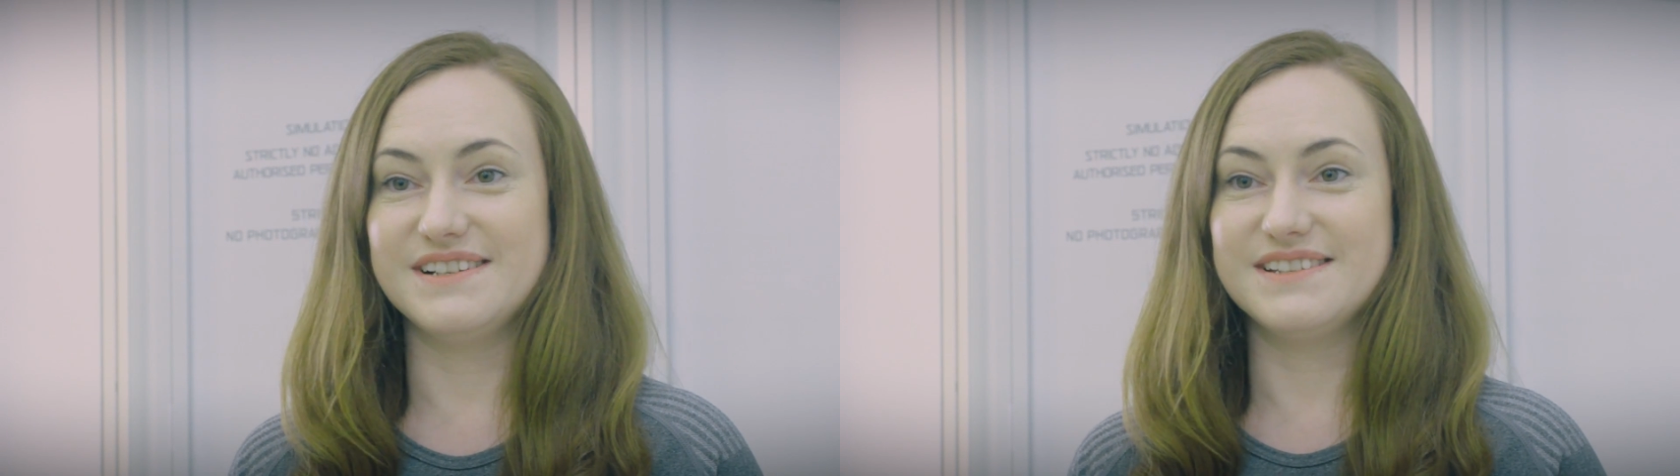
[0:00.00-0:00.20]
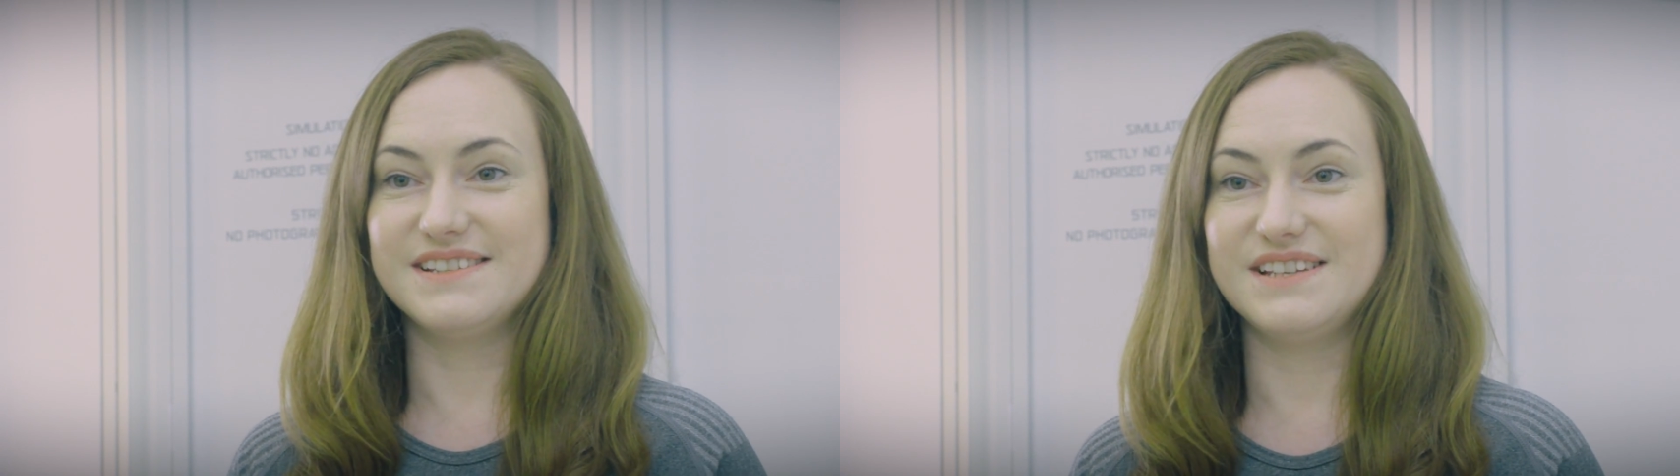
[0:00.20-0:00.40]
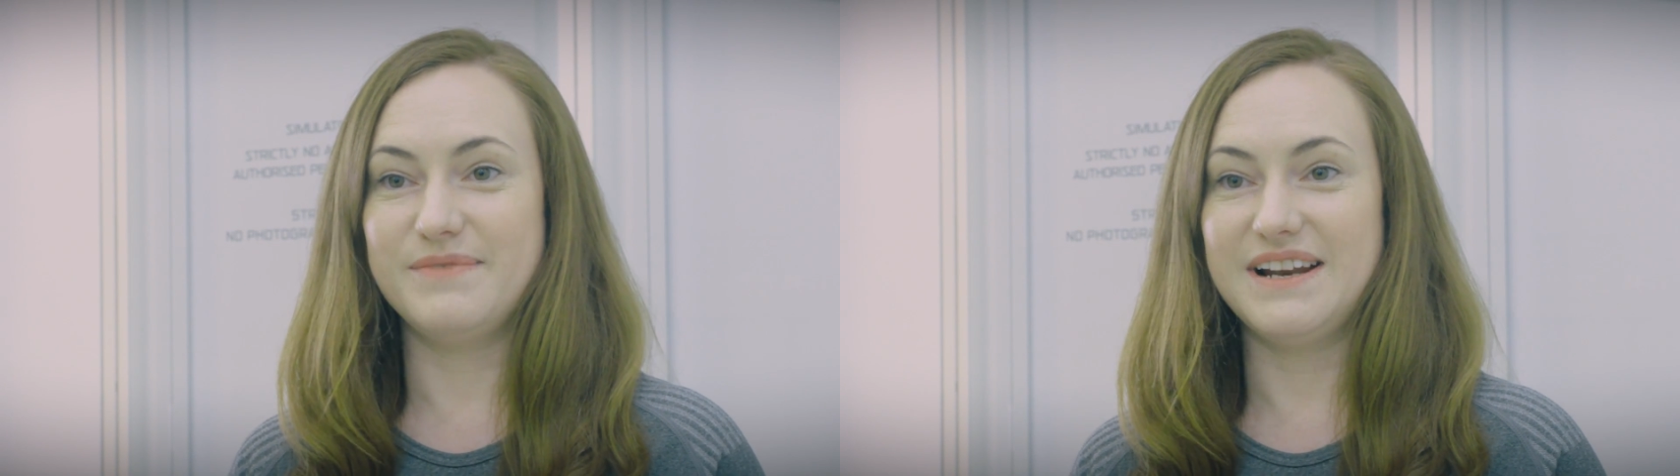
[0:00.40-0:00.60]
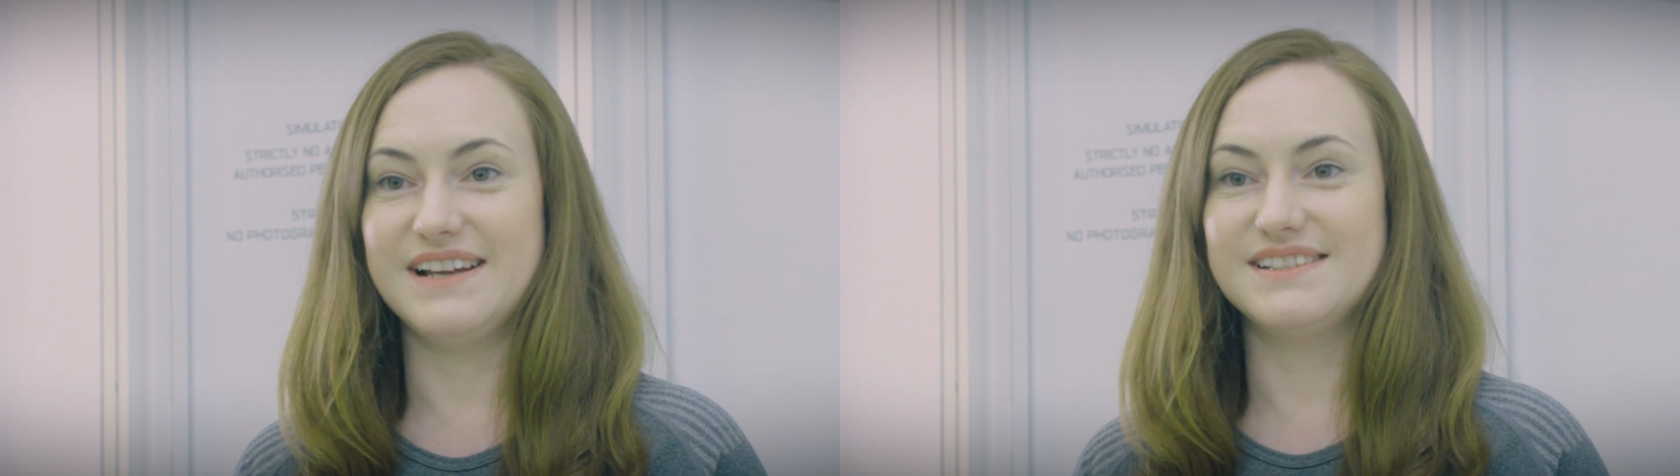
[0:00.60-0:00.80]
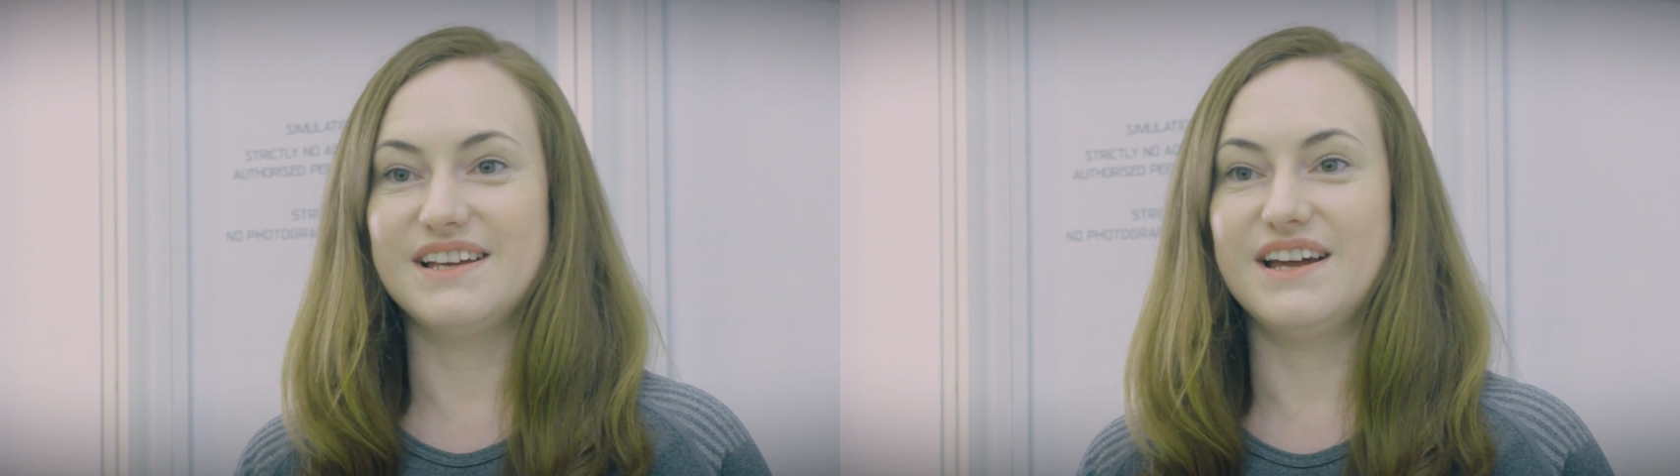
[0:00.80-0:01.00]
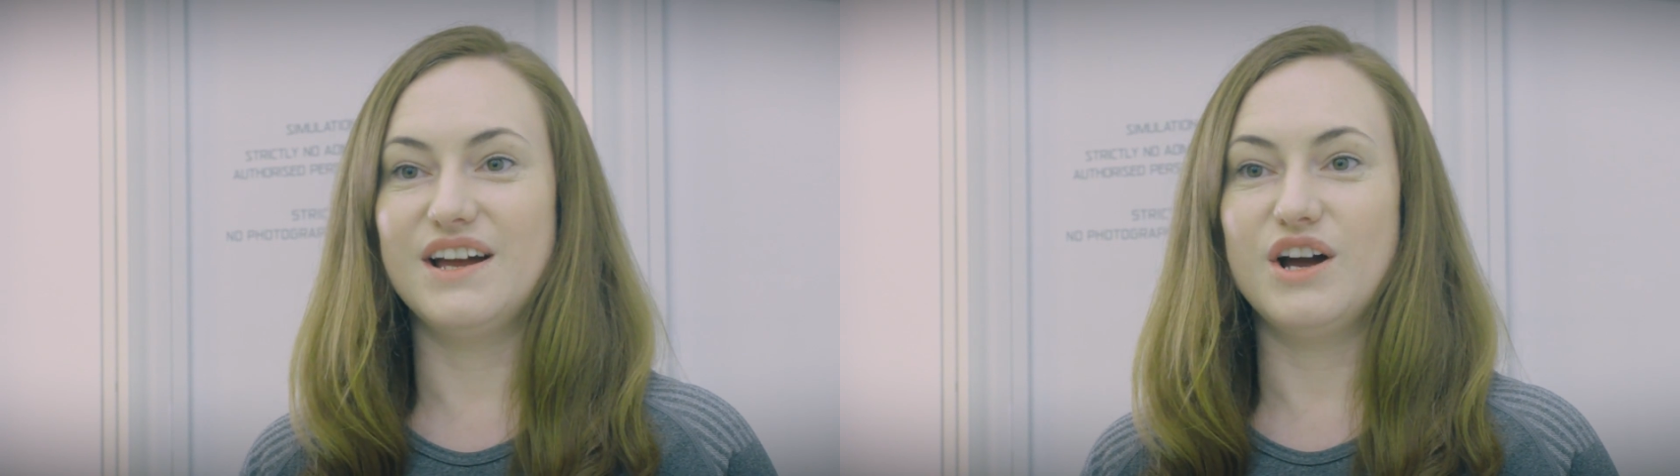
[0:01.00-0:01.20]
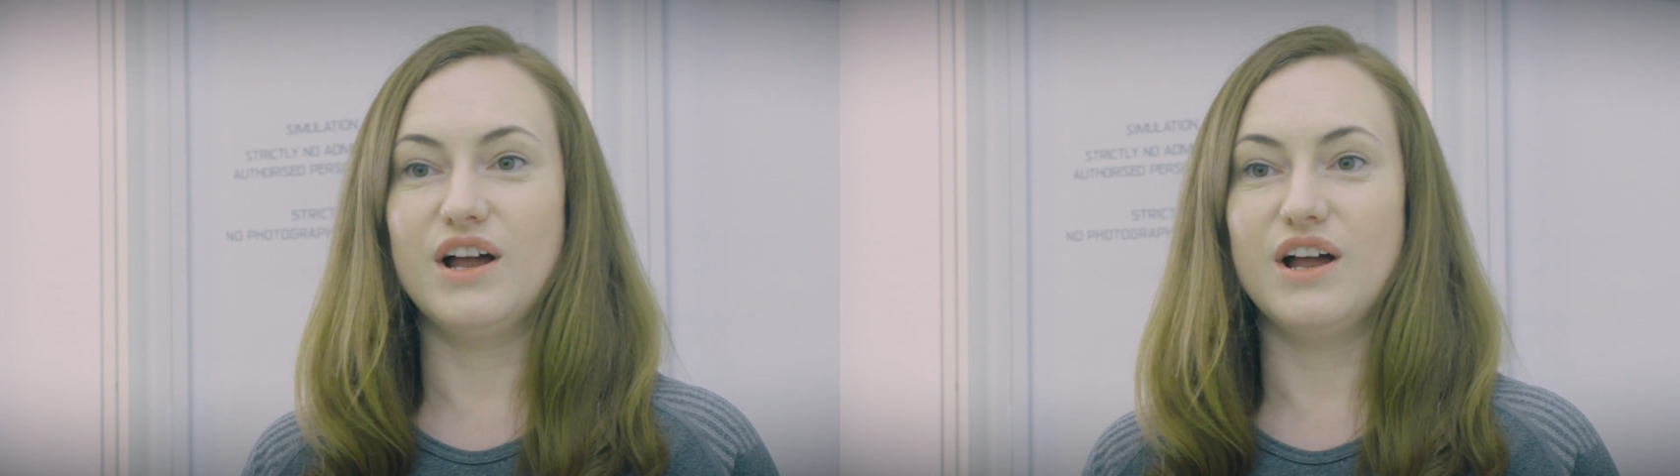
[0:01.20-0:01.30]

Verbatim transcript: into the simulator,